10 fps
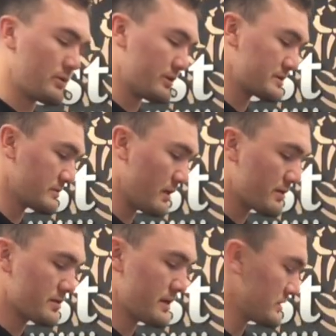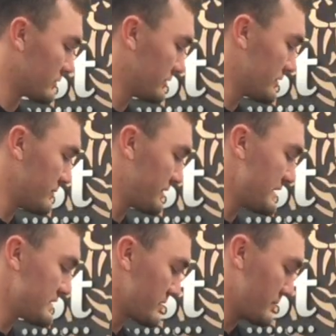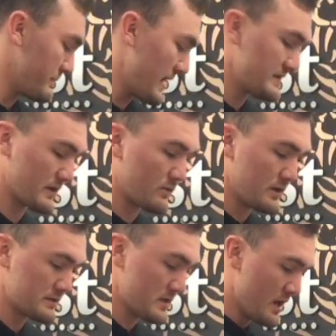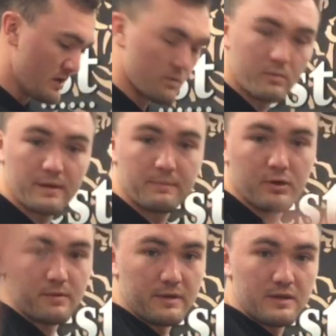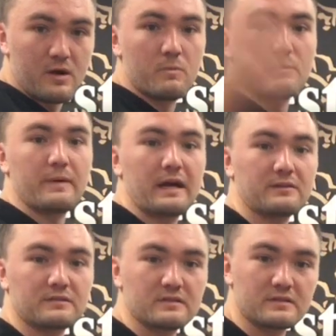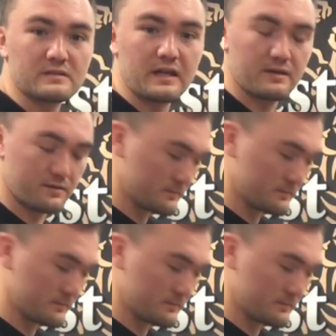There's some other things we'll do, but these are the basic ones where we put them in the open pack, just a standard